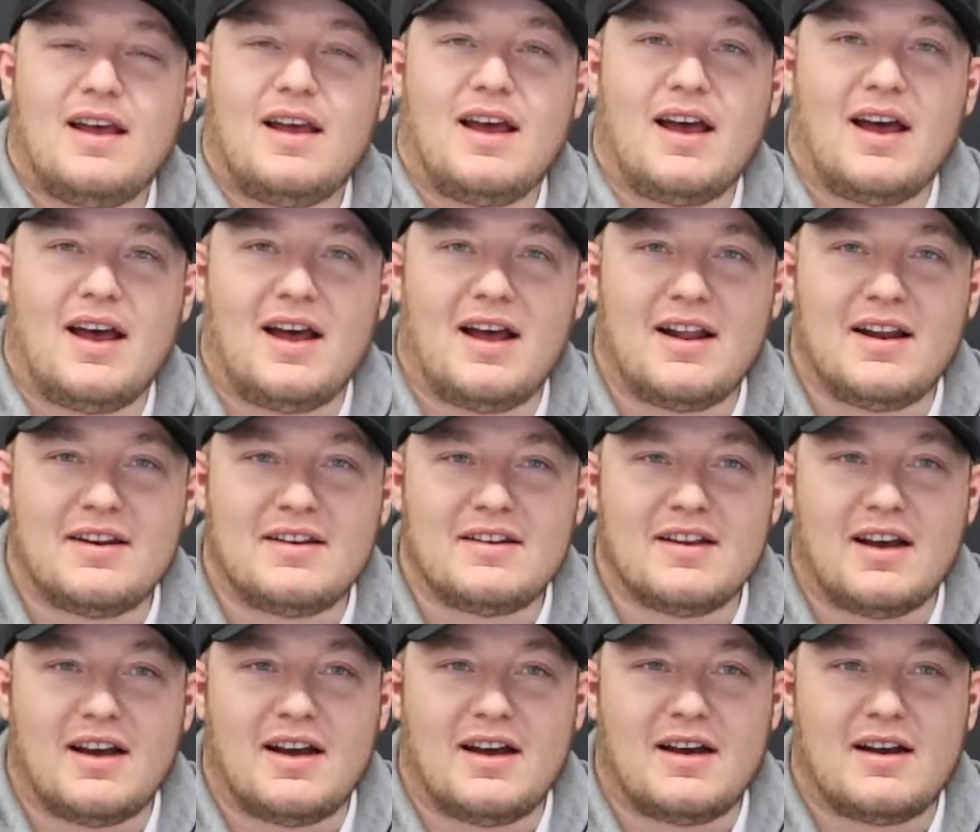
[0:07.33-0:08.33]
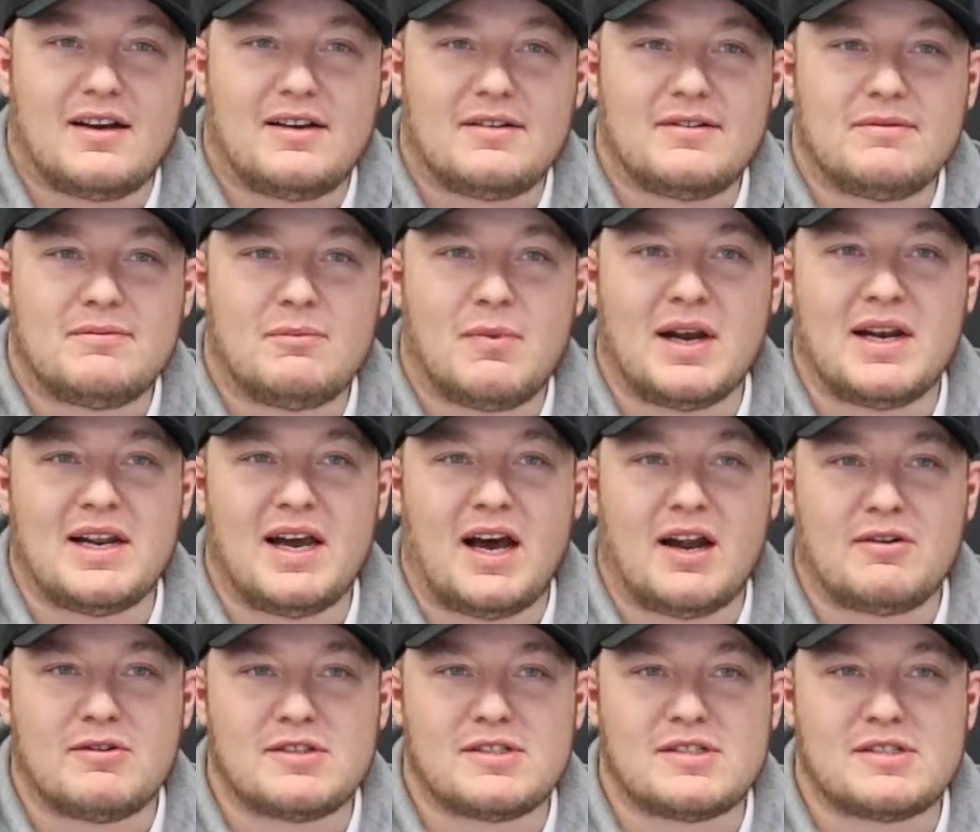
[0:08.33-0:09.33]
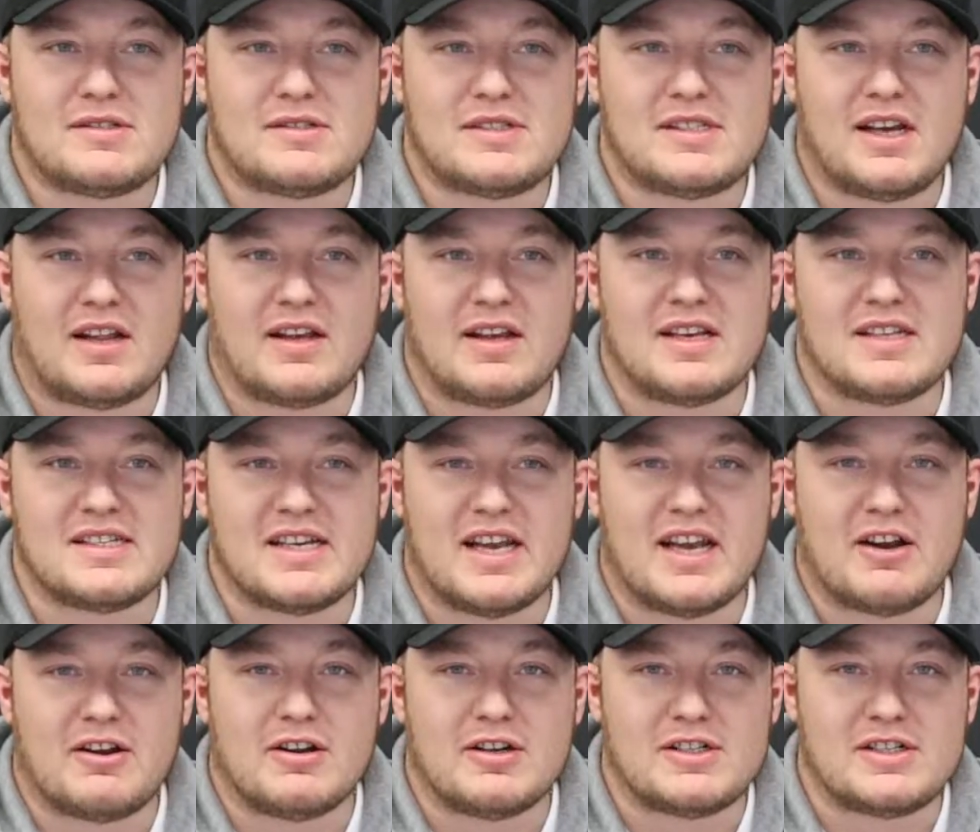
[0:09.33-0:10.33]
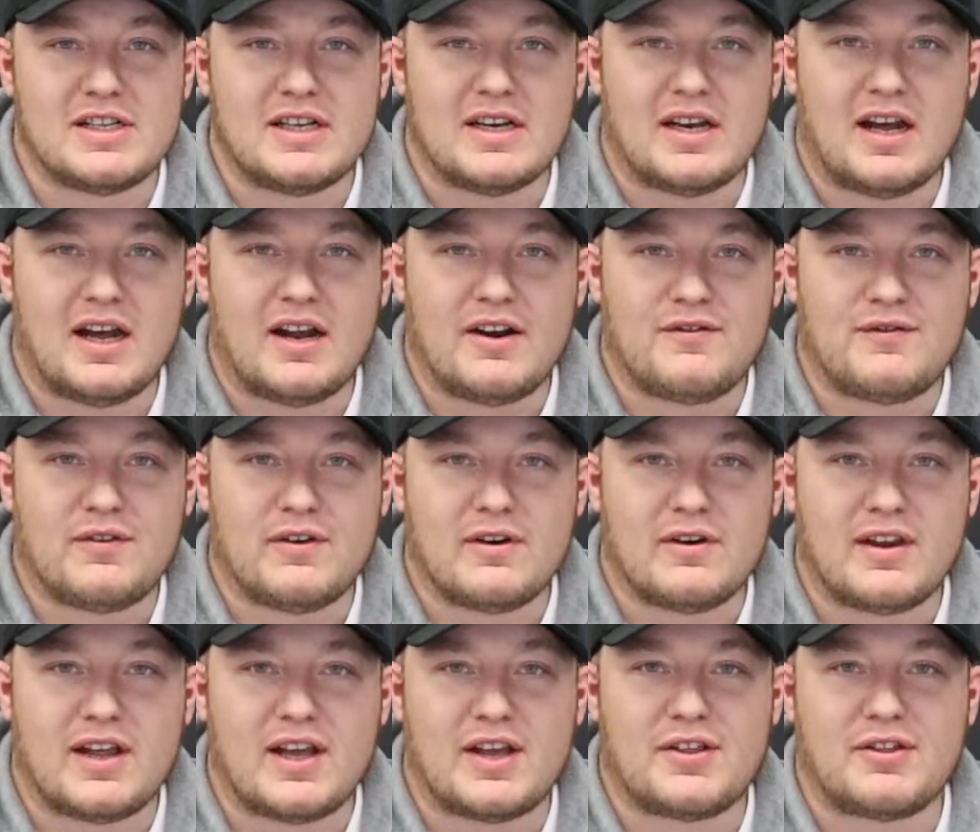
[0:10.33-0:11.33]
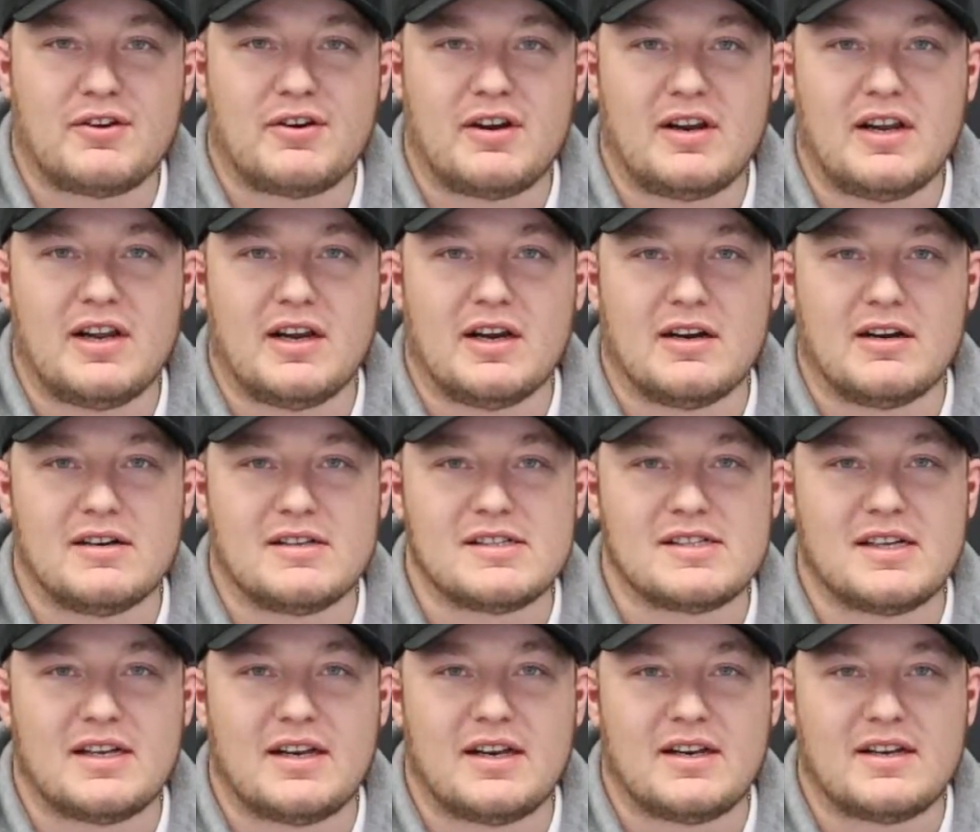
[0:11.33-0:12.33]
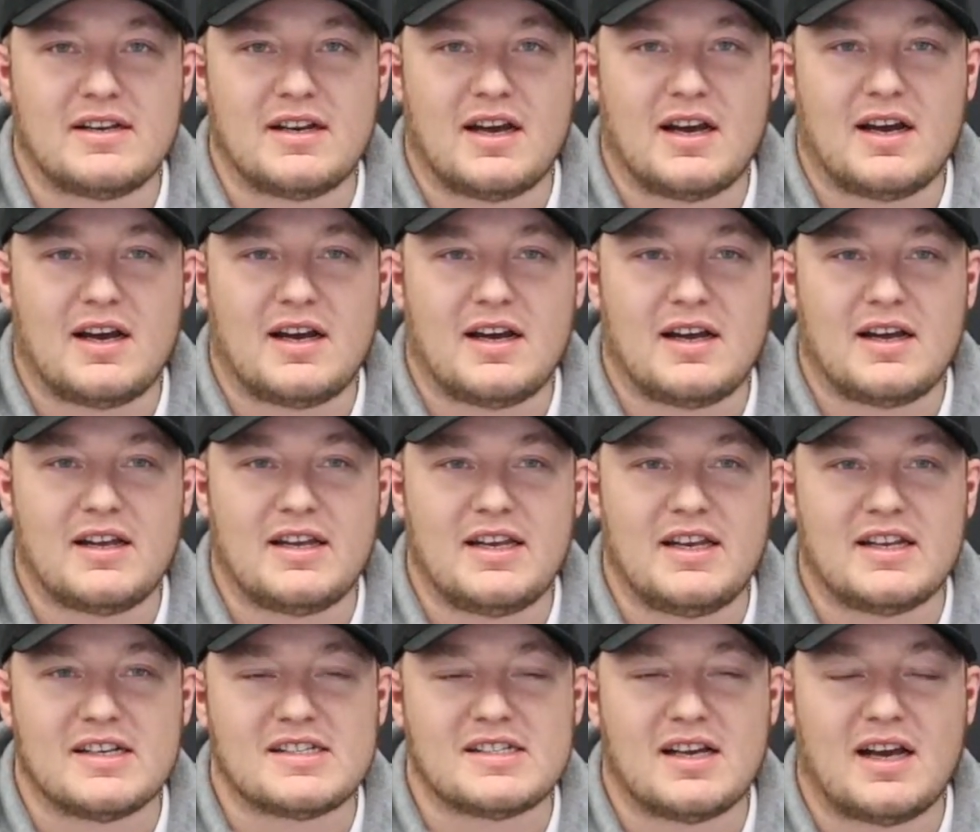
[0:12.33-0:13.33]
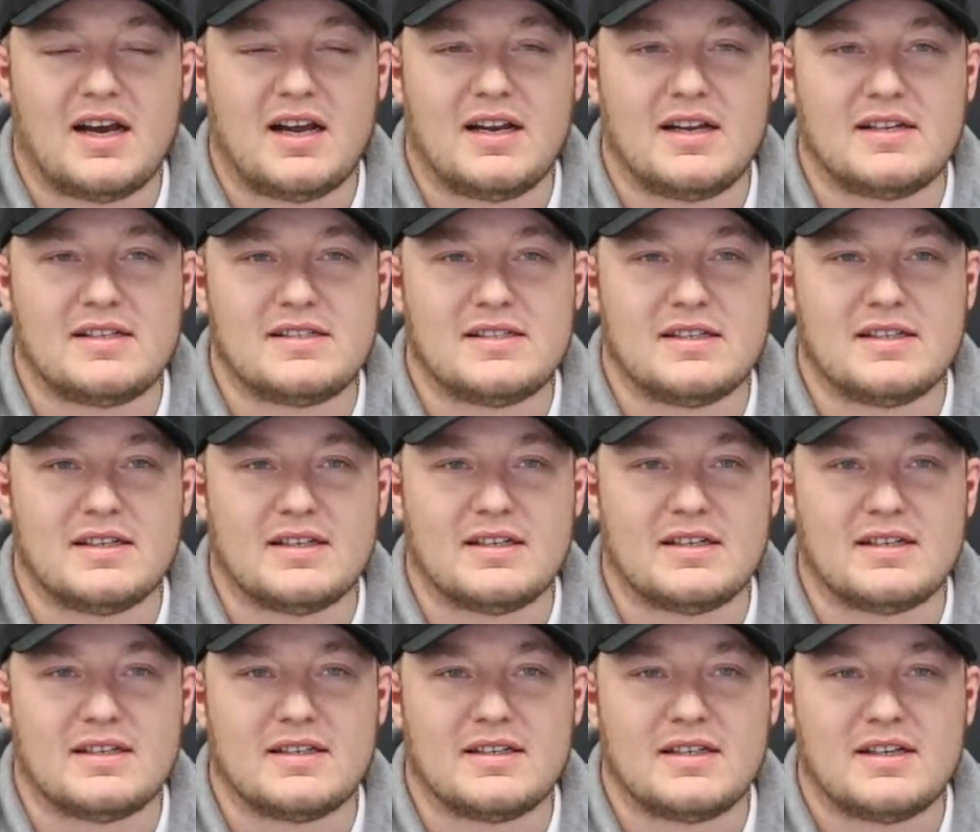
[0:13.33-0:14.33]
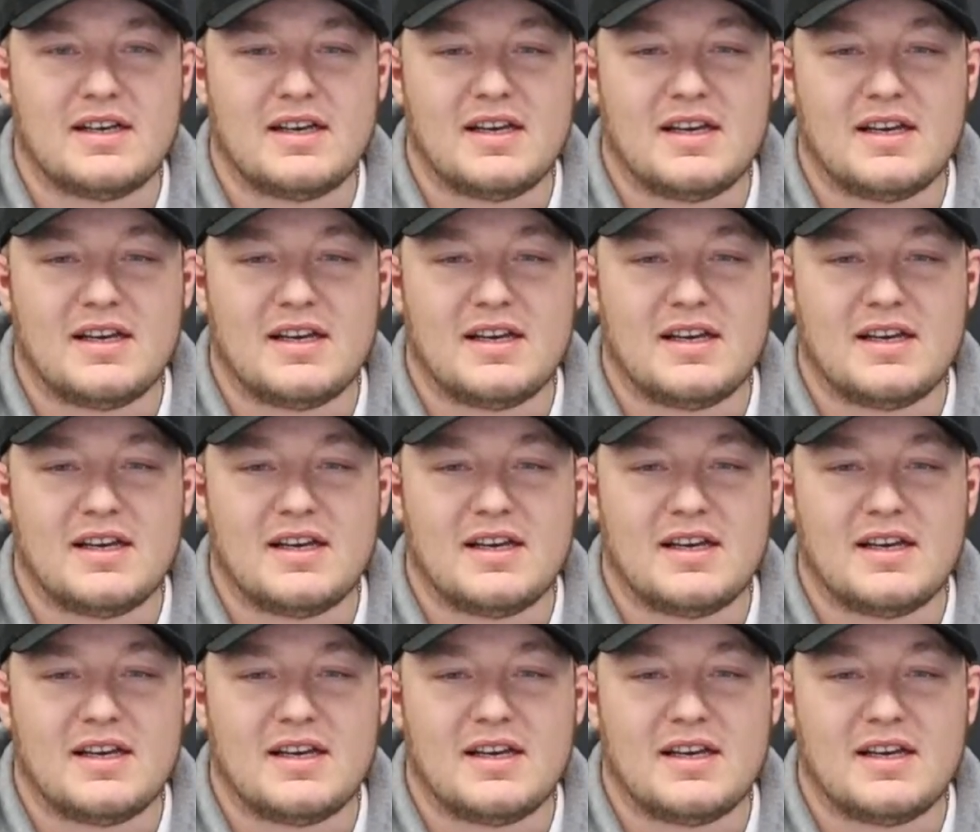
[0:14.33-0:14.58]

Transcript: And my dad was selling his acreage he had had for like 30 years, and he decided to